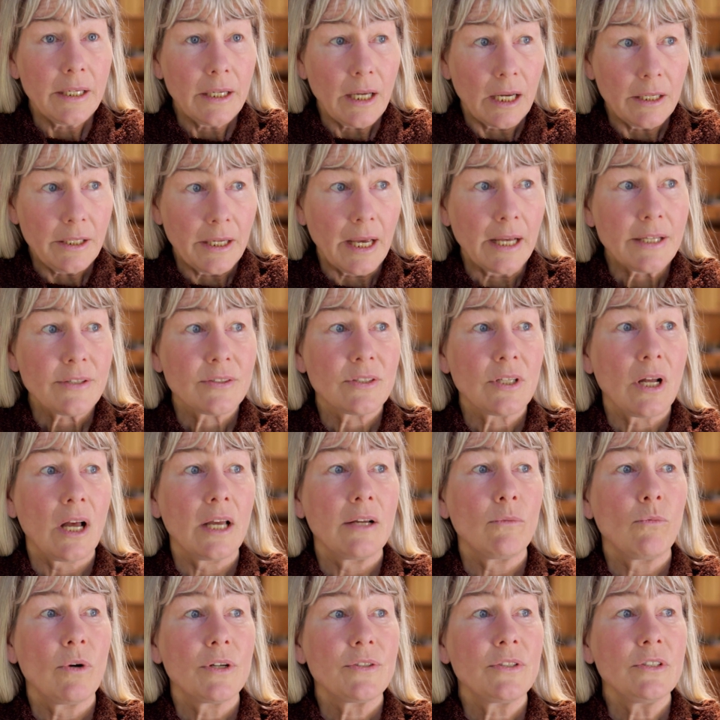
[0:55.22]
Yes, I
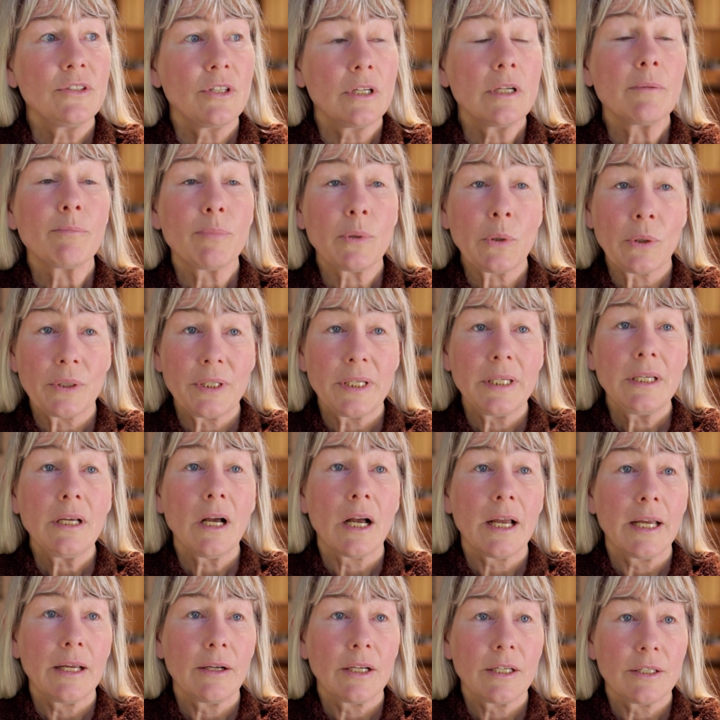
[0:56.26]
wasn't an employee.
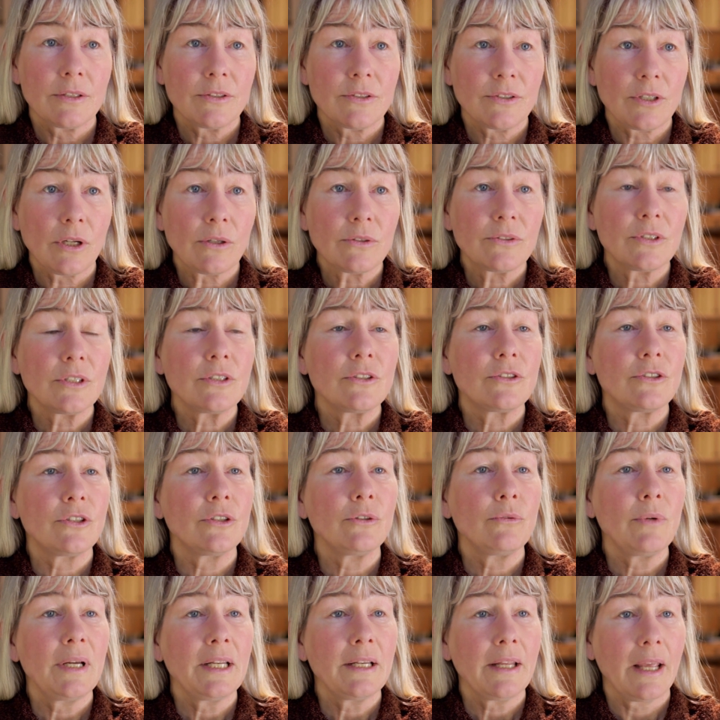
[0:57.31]
I consulted
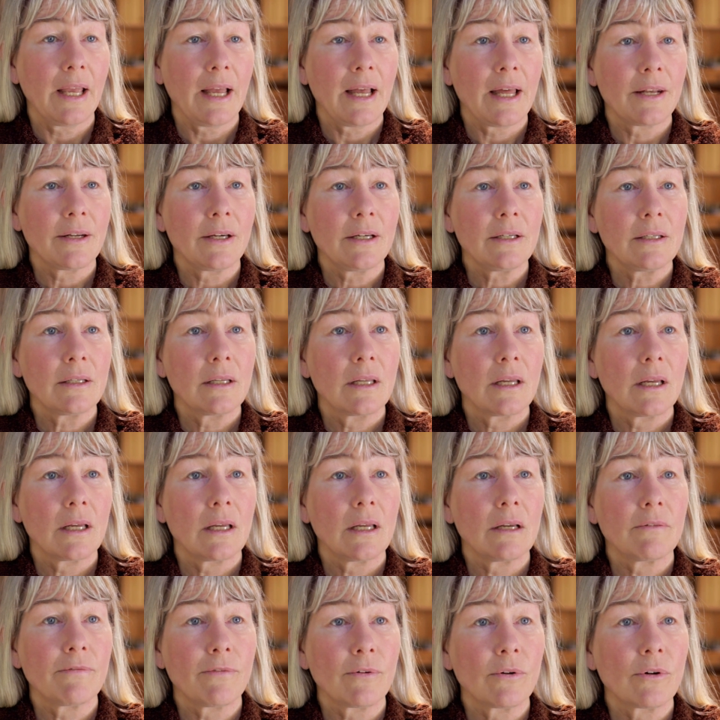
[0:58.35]
to Encana
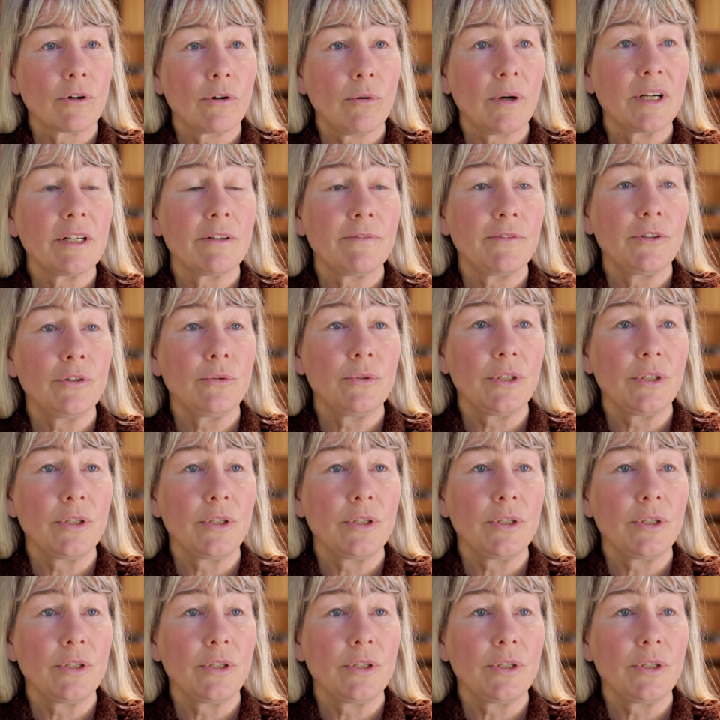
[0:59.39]
for quite a few